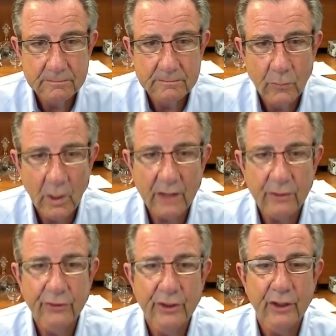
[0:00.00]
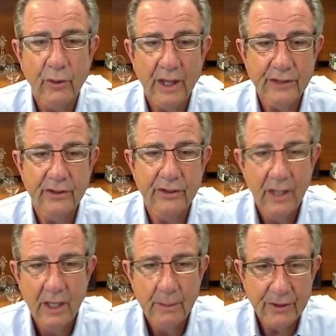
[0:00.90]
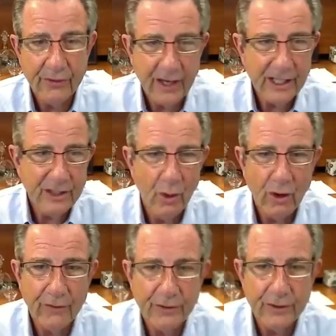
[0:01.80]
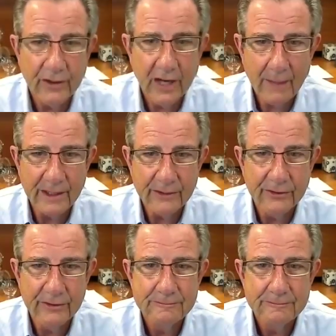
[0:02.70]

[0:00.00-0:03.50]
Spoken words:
Well, I don't see a question, but thank you all for your comments.